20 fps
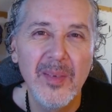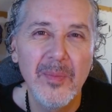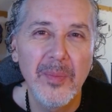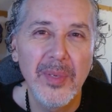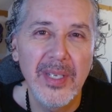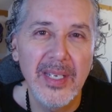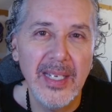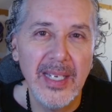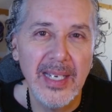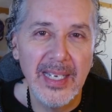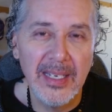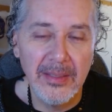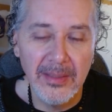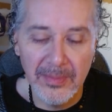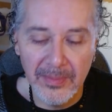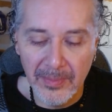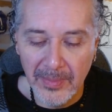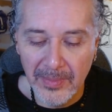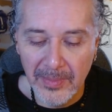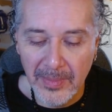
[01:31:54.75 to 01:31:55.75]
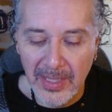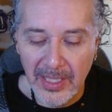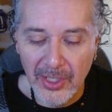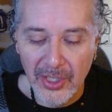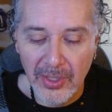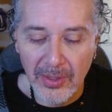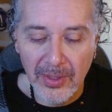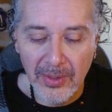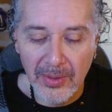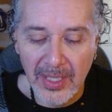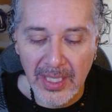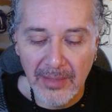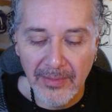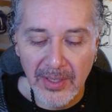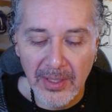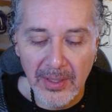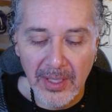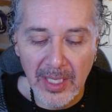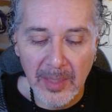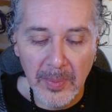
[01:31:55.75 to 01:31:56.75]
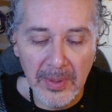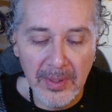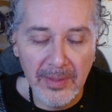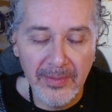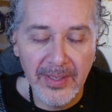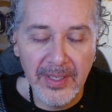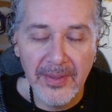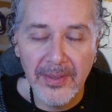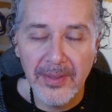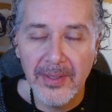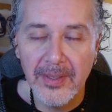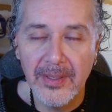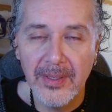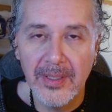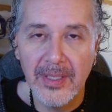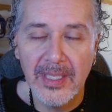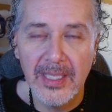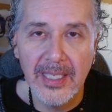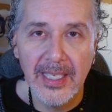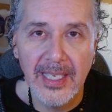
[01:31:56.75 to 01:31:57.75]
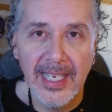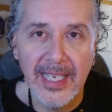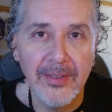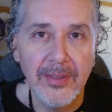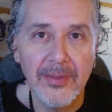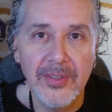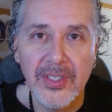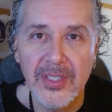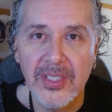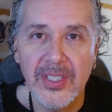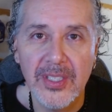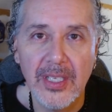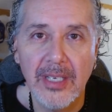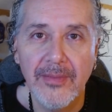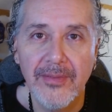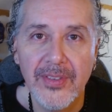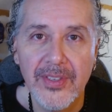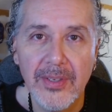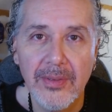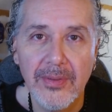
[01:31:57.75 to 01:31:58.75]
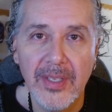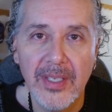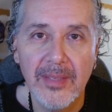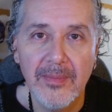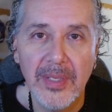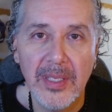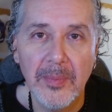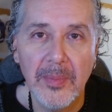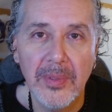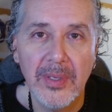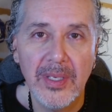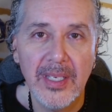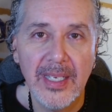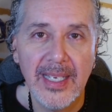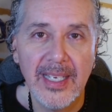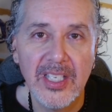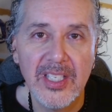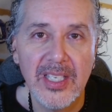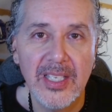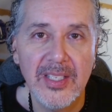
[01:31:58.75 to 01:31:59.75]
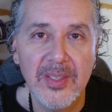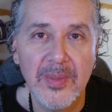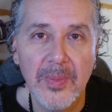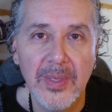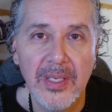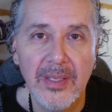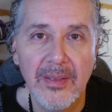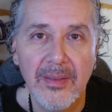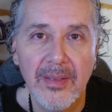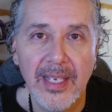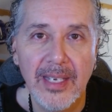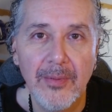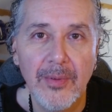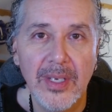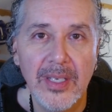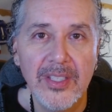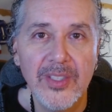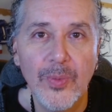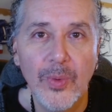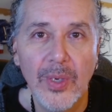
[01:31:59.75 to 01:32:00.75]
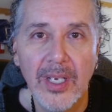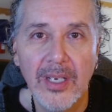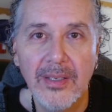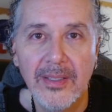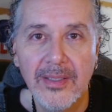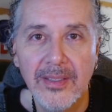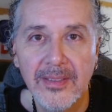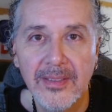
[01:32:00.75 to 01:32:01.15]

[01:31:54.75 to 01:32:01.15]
But I'll make sure to give you a couple of other handles and stuff so that people can access me that way as well.